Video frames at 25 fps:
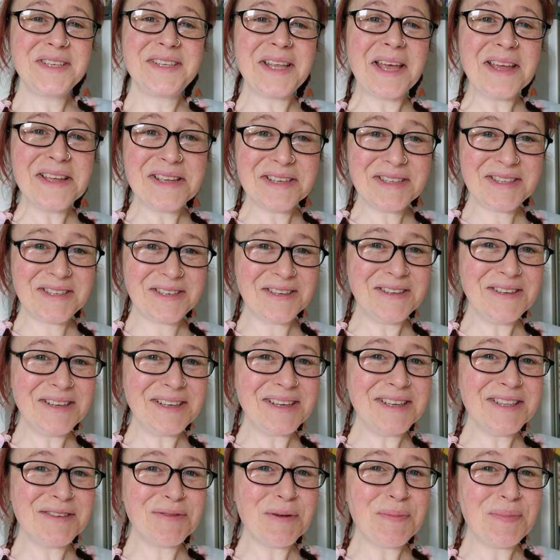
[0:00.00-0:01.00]
Today is
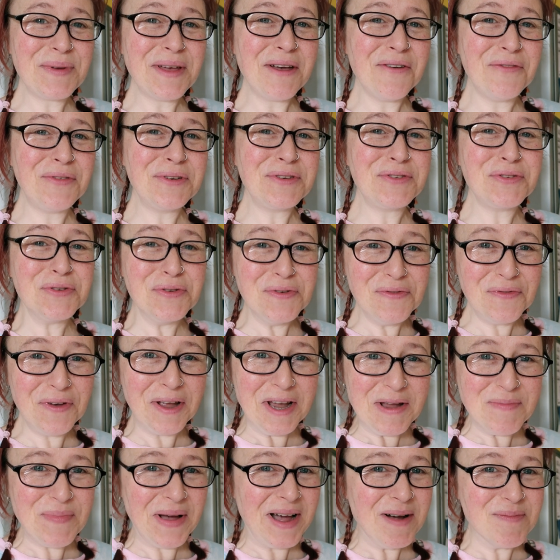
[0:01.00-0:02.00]
turning into a bit of a
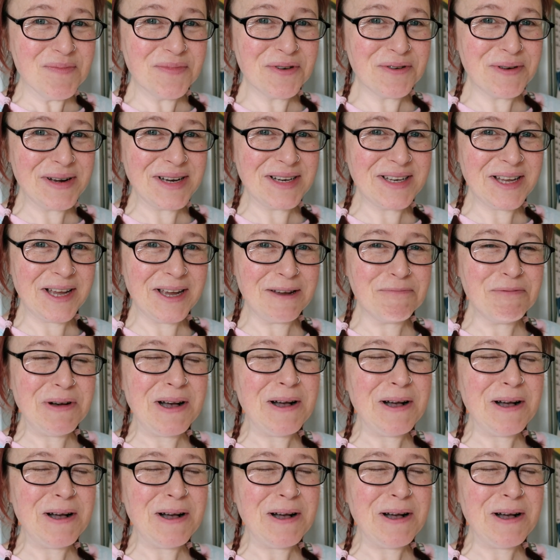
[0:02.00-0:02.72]
duvet pampering day.